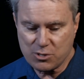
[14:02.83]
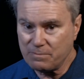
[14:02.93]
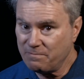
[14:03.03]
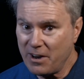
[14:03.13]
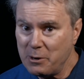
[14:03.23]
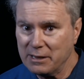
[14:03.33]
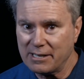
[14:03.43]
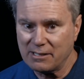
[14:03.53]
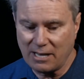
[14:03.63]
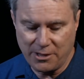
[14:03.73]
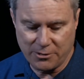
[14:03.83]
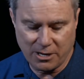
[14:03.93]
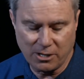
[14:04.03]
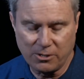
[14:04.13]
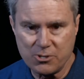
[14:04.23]
There's very little other
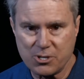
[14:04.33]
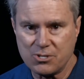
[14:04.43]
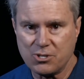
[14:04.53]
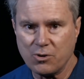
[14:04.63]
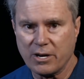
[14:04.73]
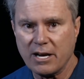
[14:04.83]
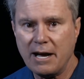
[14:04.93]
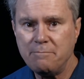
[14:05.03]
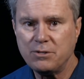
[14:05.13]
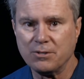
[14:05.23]
conclusions that you can come